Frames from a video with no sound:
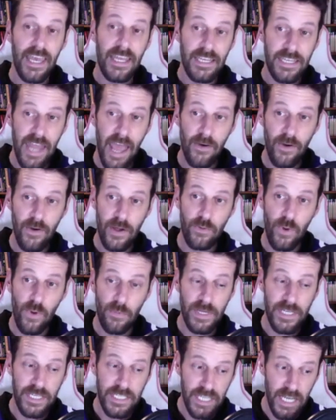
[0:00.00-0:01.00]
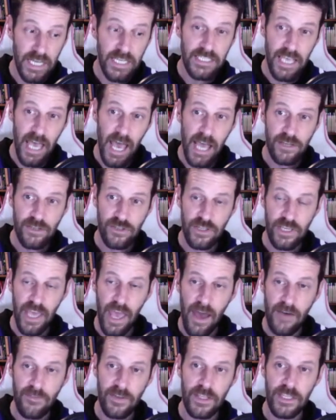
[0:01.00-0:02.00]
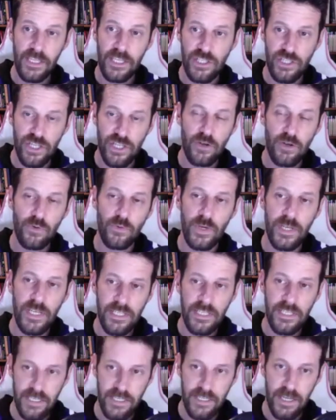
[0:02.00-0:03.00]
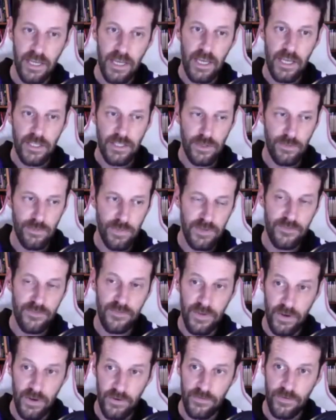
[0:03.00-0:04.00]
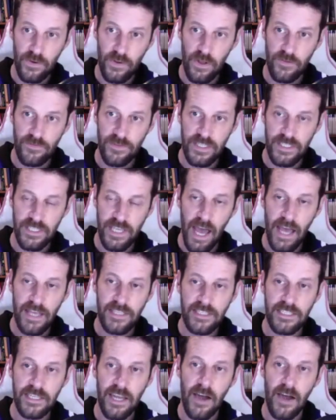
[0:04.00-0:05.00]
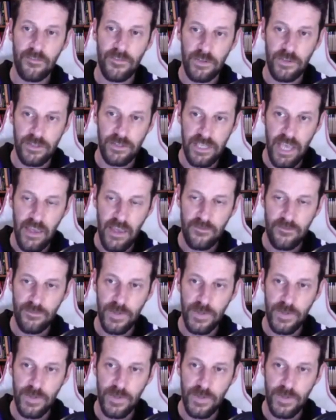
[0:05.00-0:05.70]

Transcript: now a woman does actually have a legit reason to be fearful of these guys and not feel safe